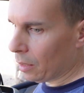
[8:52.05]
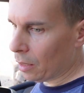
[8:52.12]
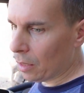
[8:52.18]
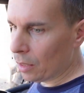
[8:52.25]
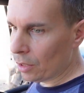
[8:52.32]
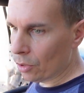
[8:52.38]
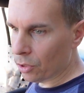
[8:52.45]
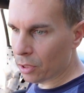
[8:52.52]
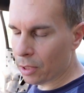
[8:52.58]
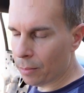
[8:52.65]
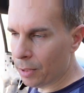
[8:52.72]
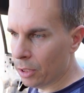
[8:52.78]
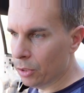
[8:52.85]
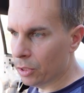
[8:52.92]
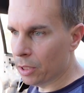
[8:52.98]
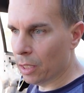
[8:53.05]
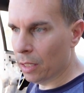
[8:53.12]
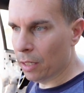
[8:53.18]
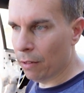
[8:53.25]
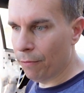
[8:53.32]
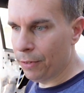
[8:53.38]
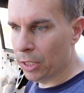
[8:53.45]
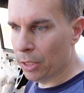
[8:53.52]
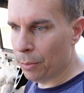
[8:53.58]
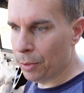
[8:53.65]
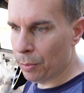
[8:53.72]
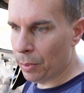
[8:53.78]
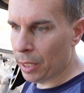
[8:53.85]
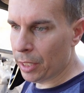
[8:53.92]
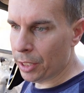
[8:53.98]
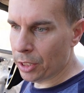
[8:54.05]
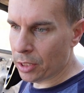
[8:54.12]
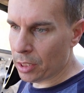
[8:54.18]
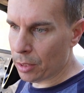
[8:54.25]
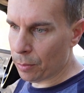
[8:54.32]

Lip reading: You'll see me use it on the VW Bug.